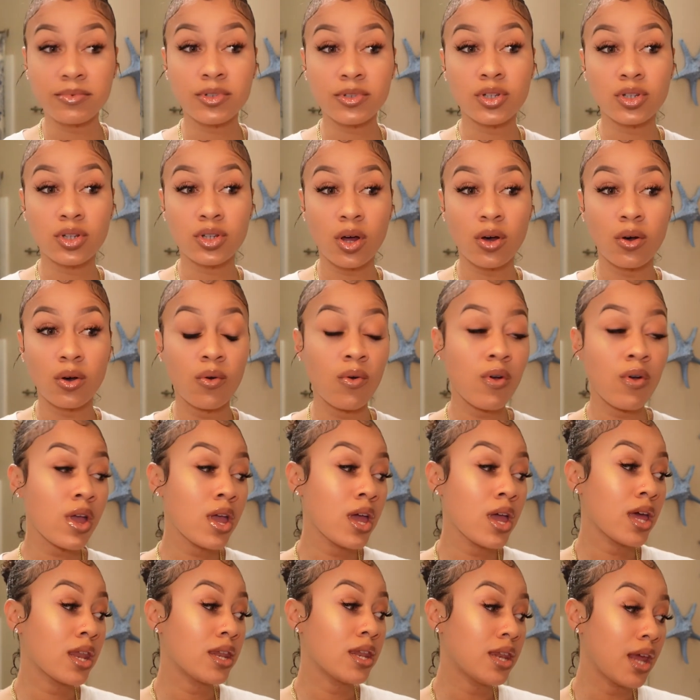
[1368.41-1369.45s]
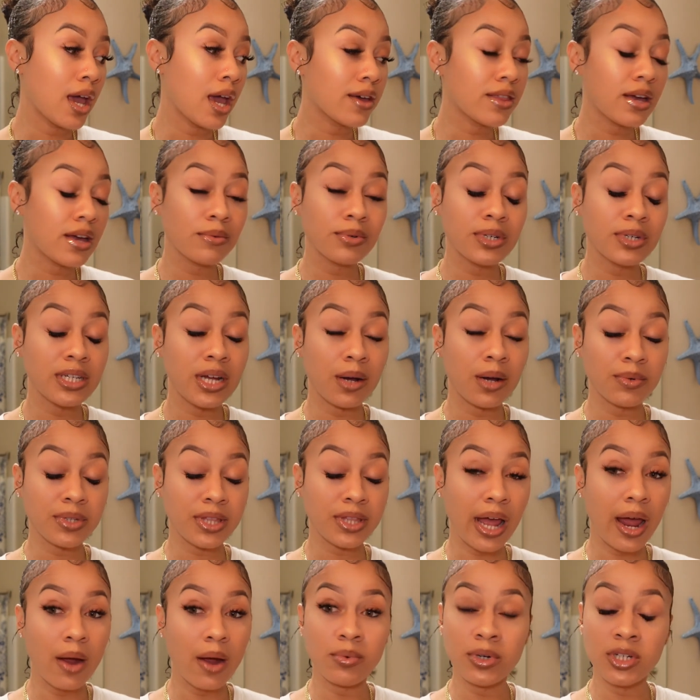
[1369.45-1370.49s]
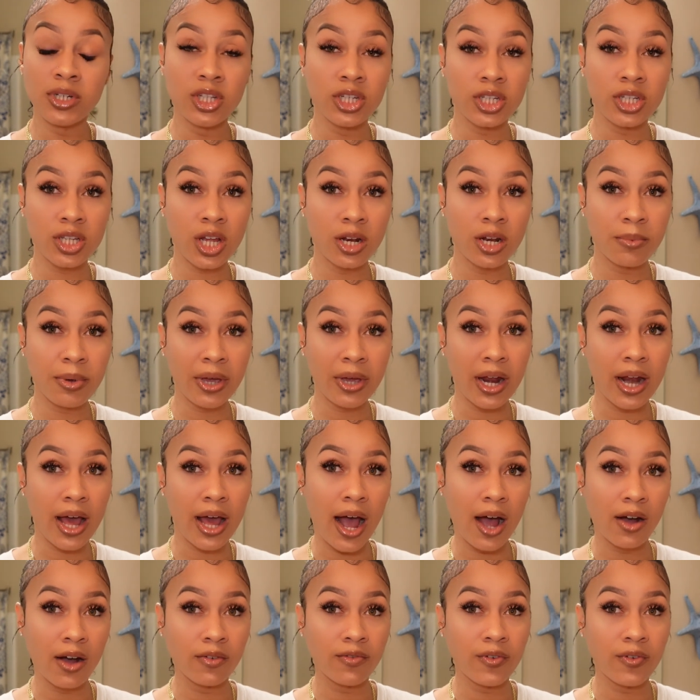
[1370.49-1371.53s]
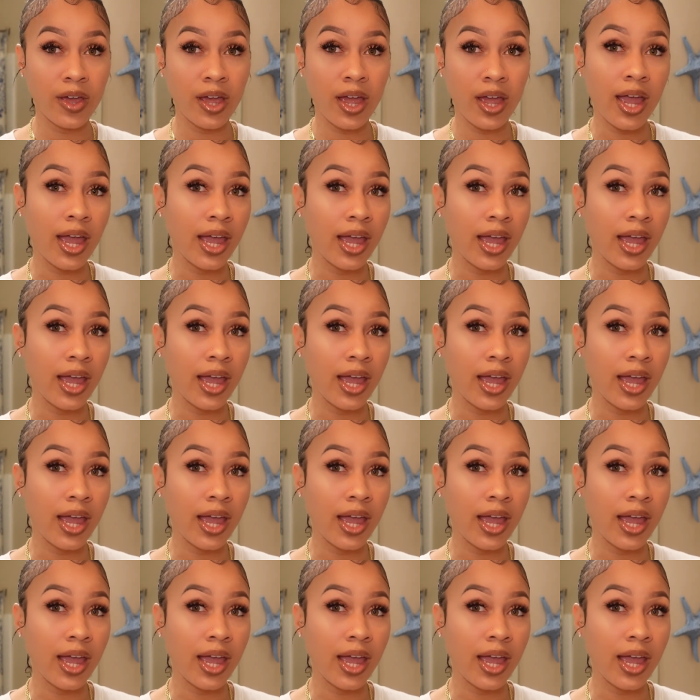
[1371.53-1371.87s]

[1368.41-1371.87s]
So now that we're done with that, we're just gonna pick out an outfit,